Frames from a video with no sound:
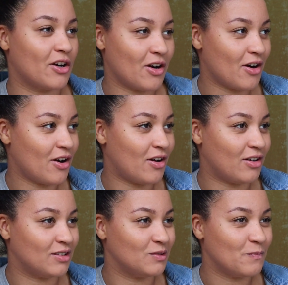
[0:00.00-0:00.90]

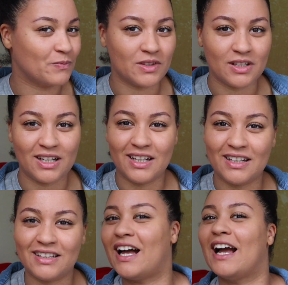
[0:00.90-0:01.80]
girl,
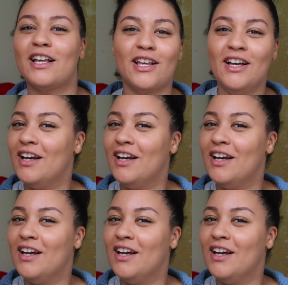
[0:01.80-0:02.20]
like,